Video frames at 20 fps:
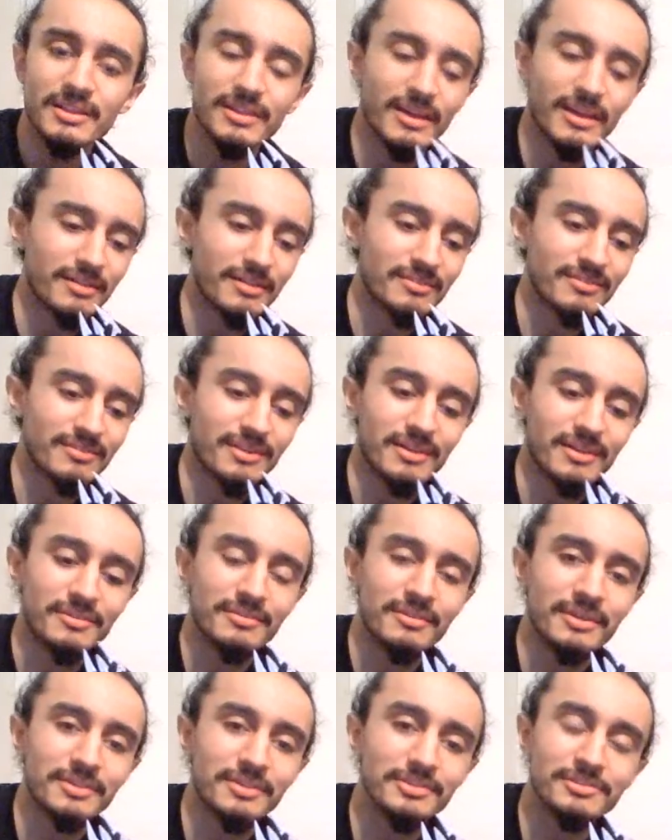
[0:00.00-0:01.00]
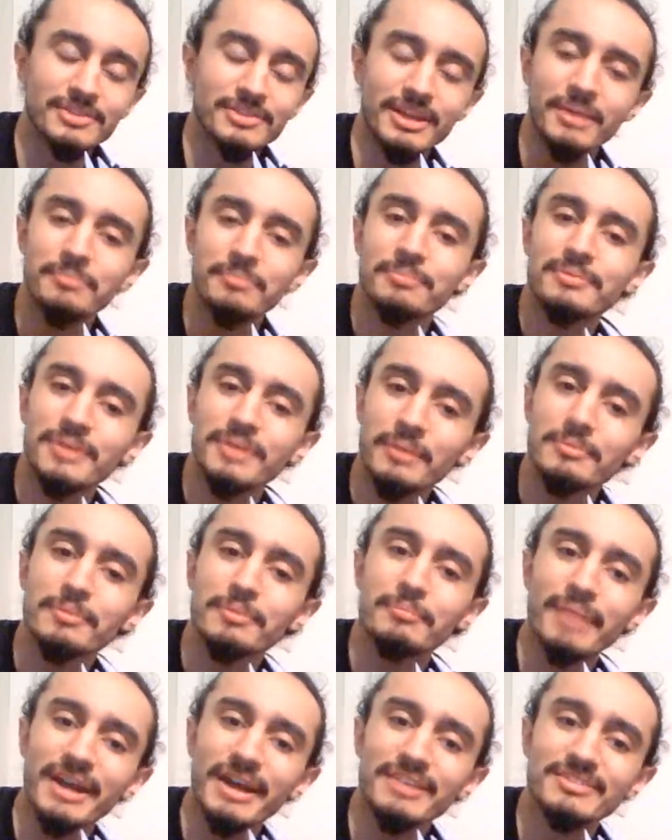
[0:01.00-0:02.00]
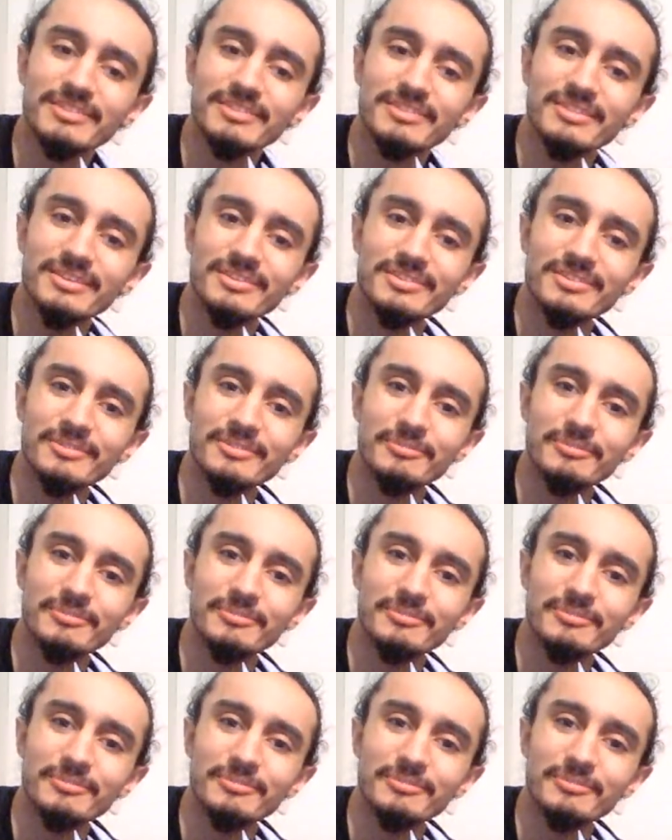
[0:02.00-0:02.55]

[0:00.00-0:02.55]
I don't know, I just kept coming back to this.